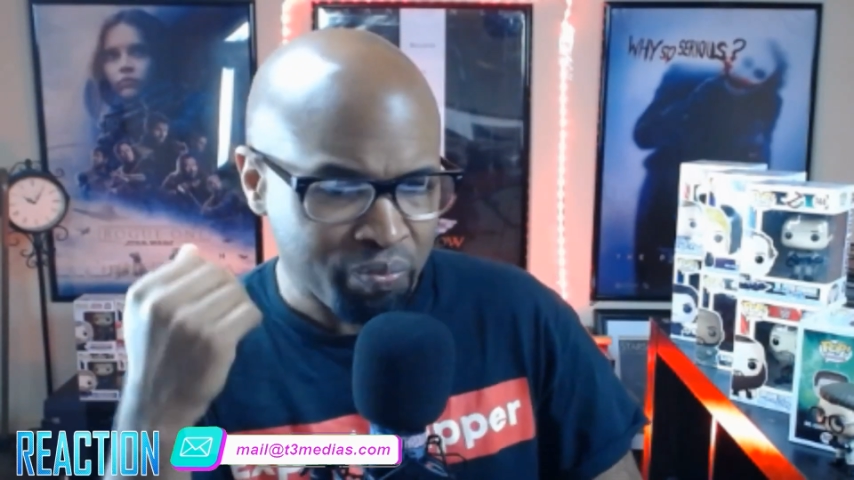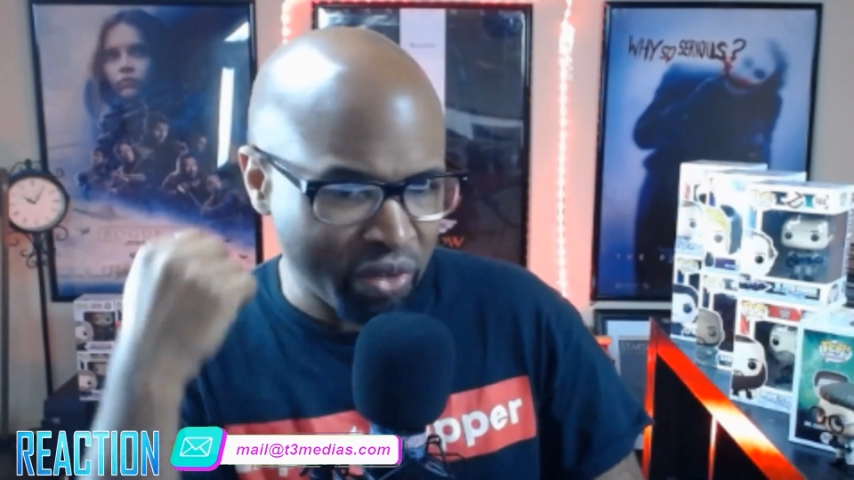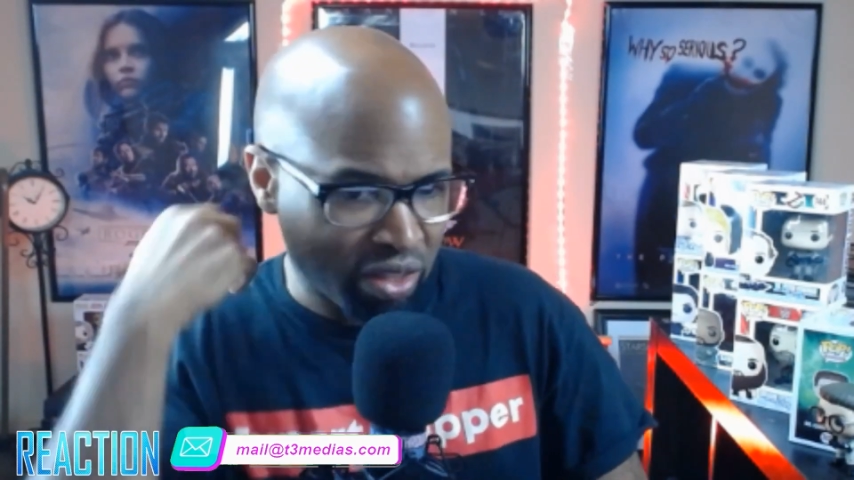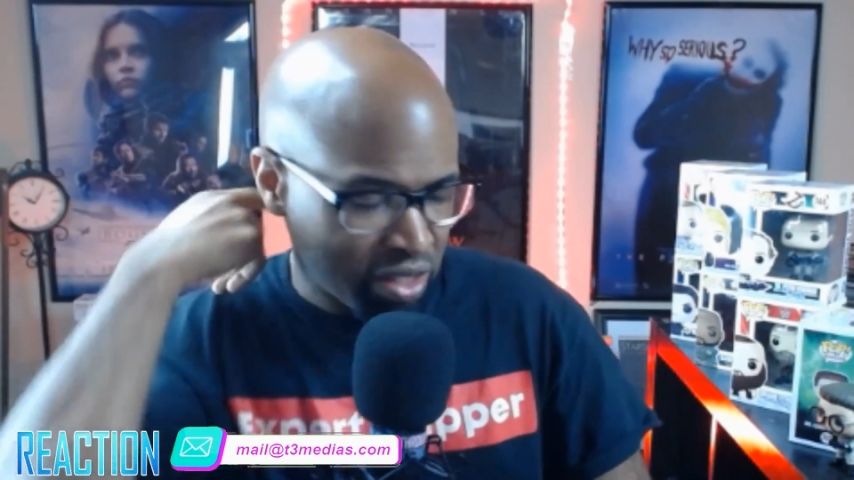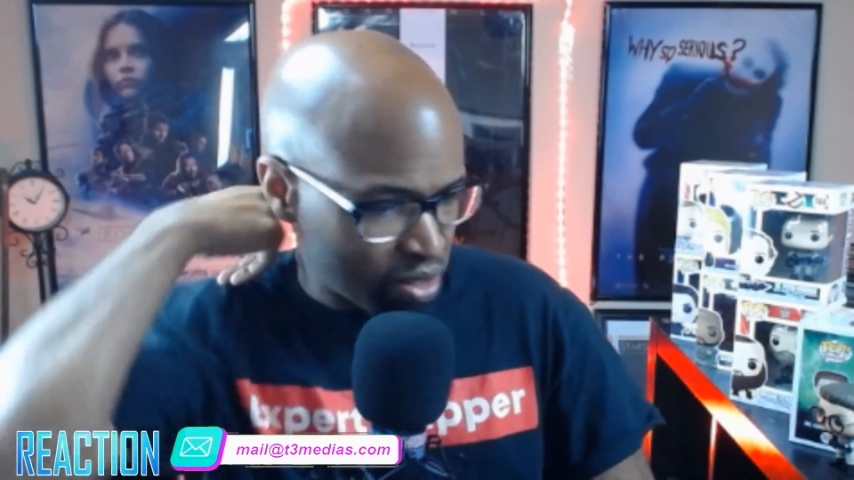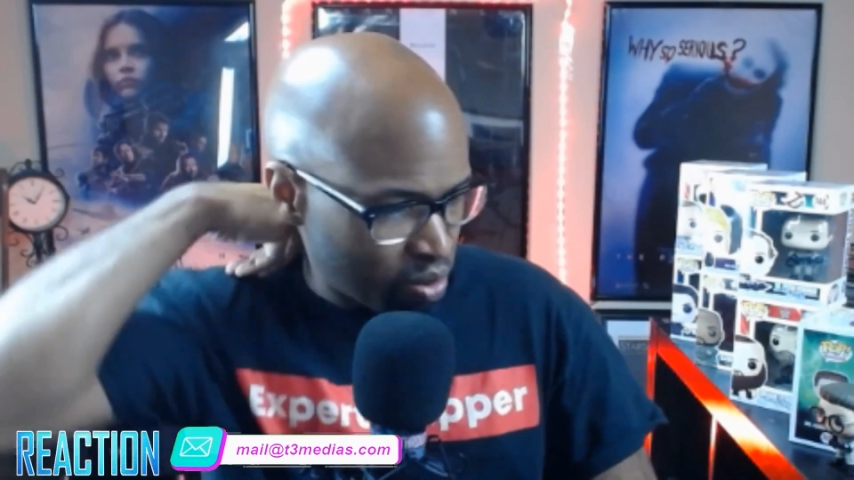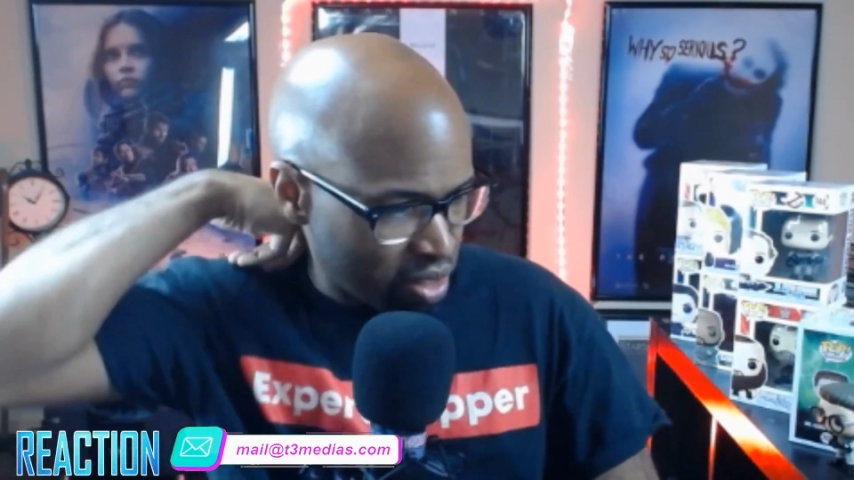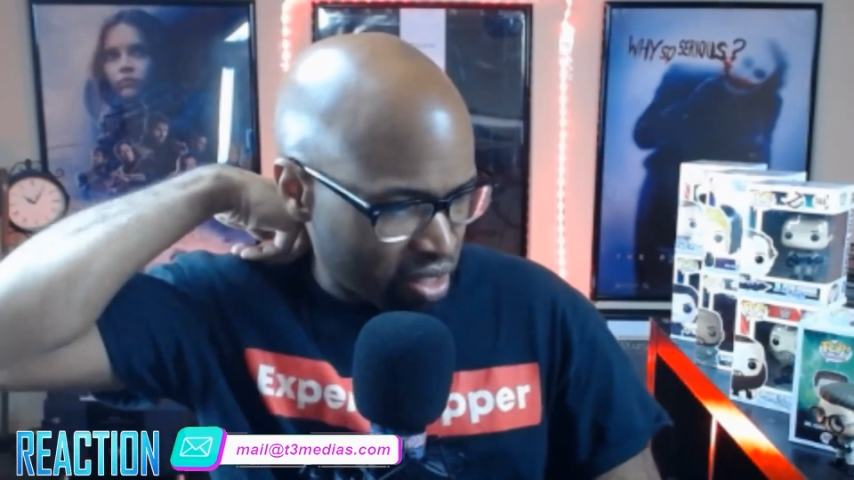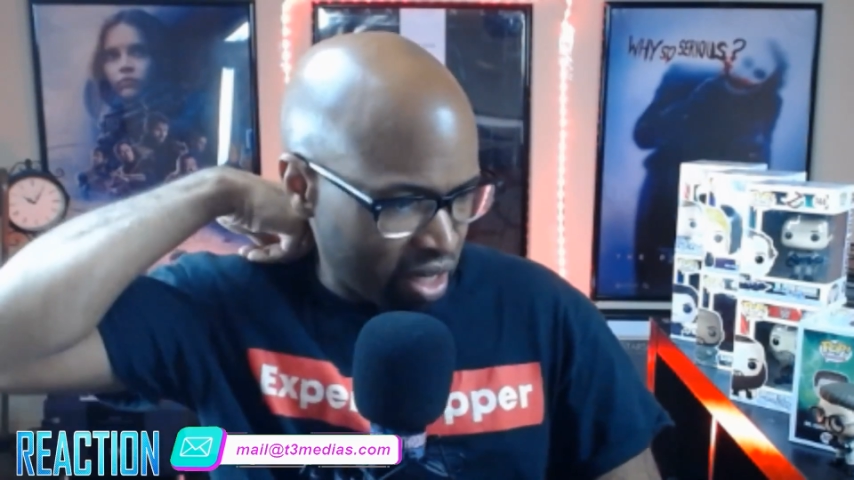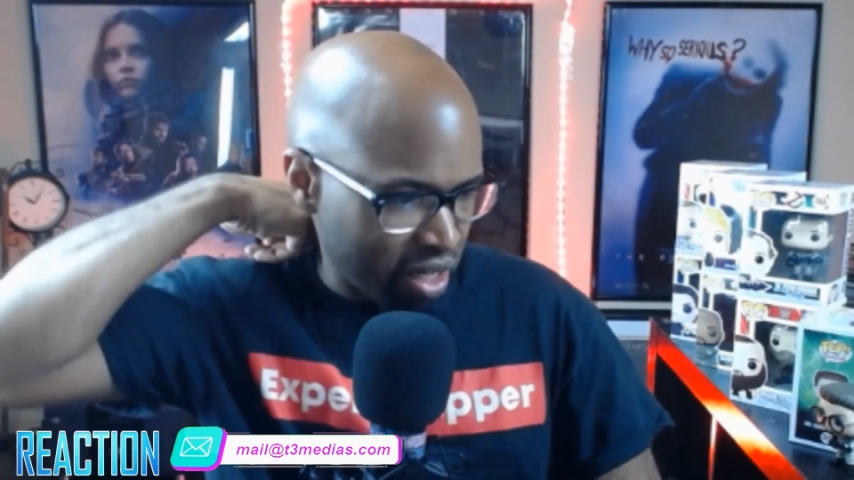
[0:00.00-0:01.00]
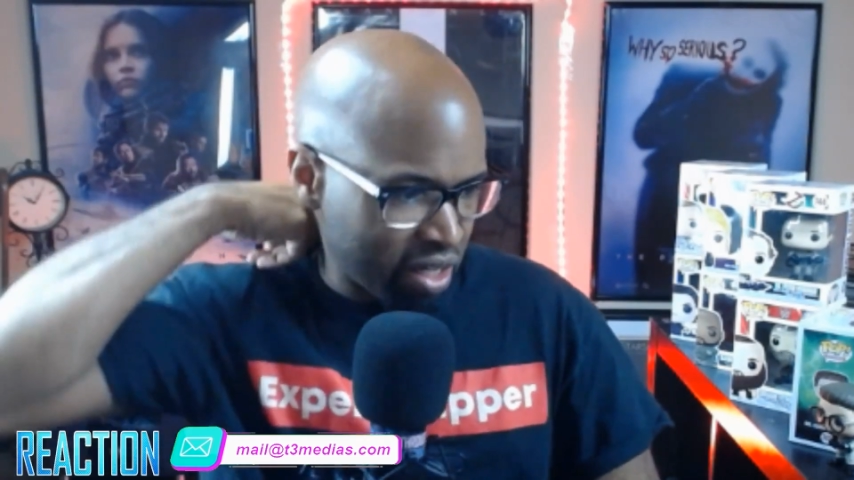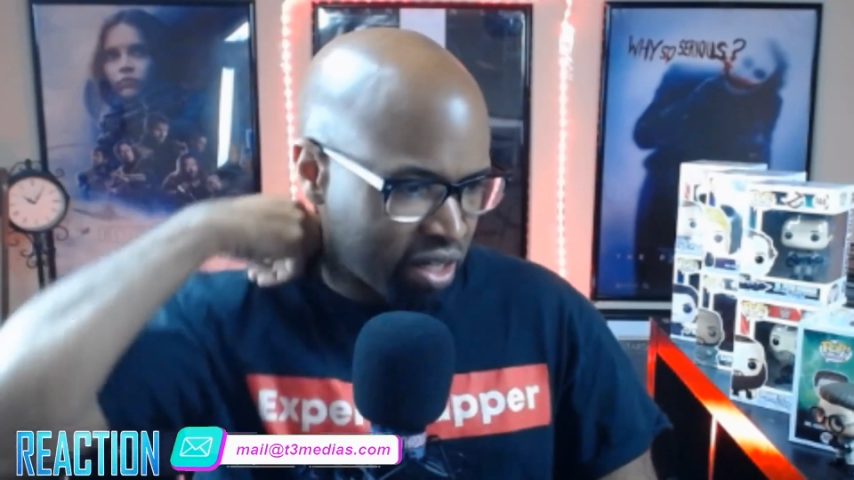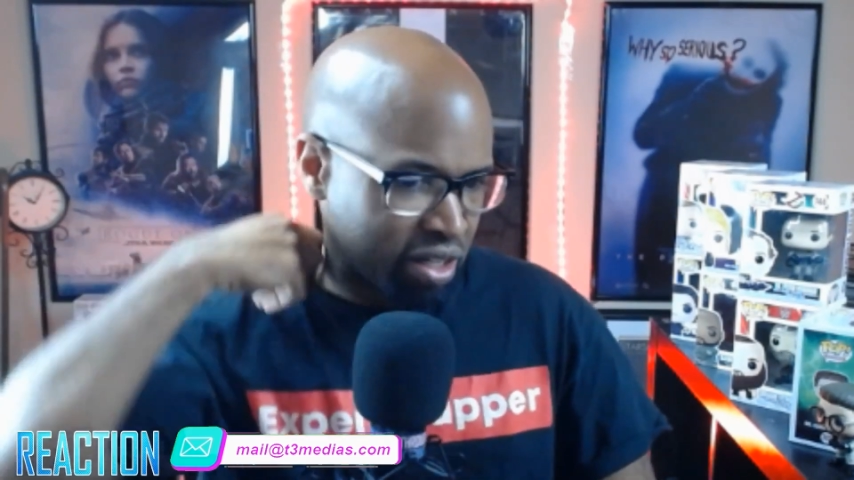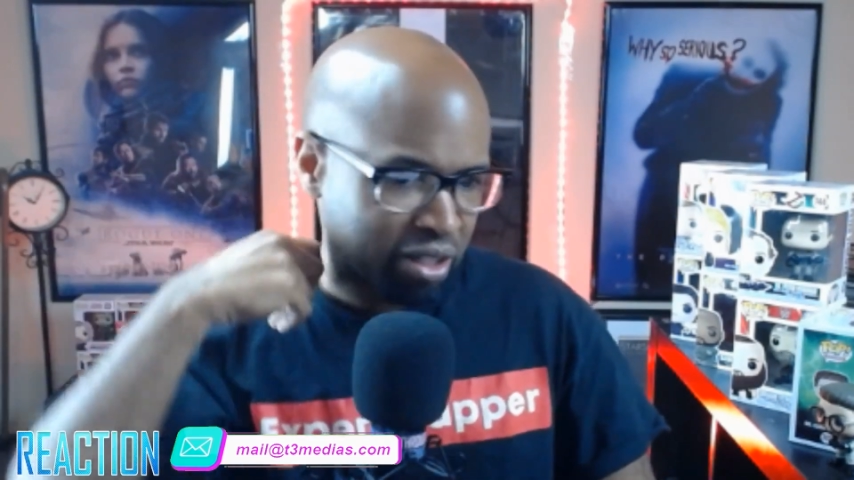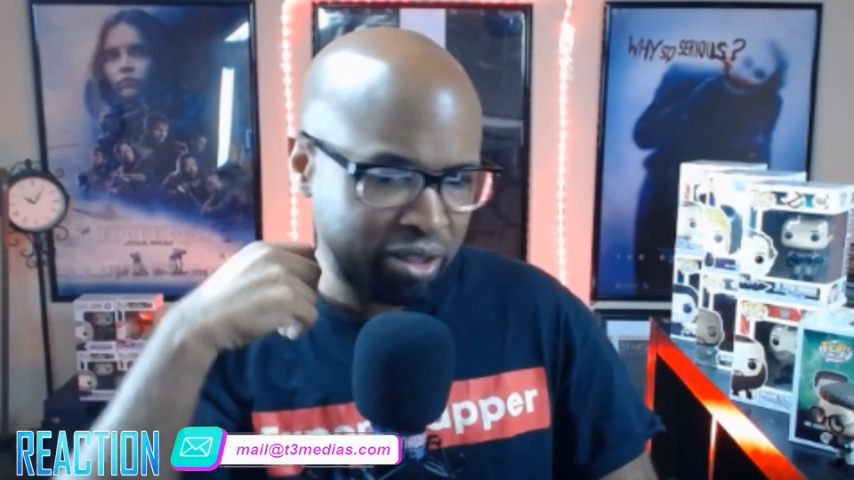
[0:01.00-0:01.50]
That this was a
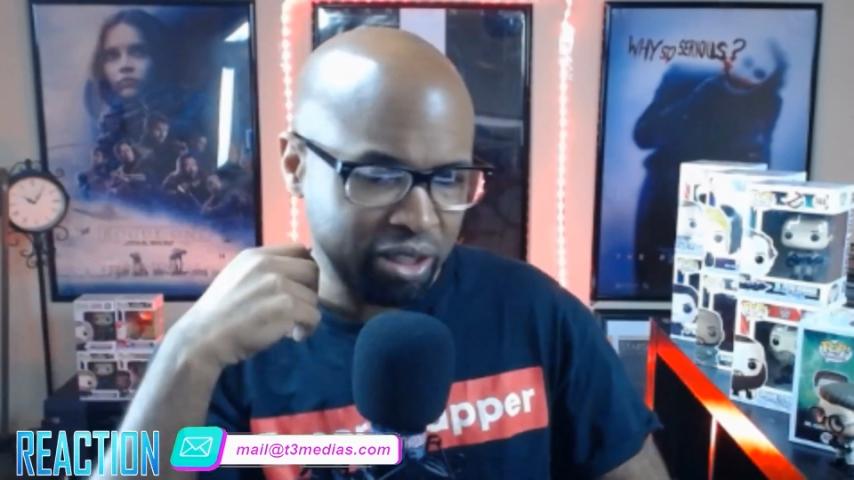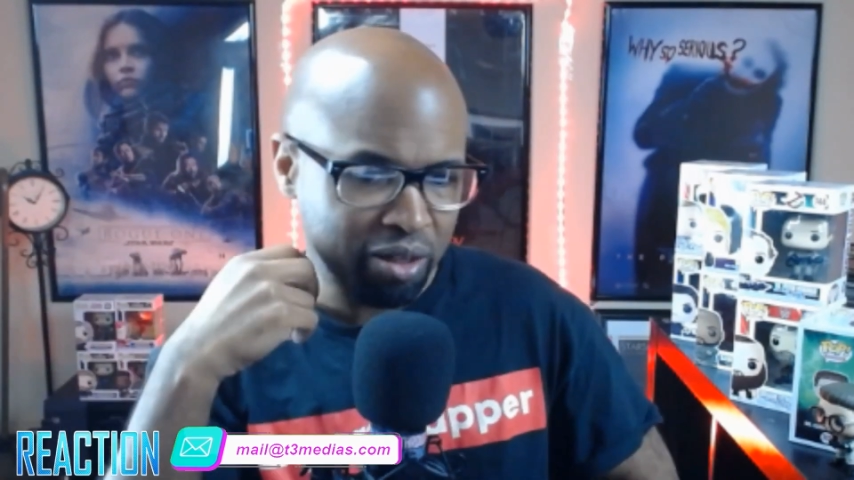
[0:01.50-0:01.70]
uh,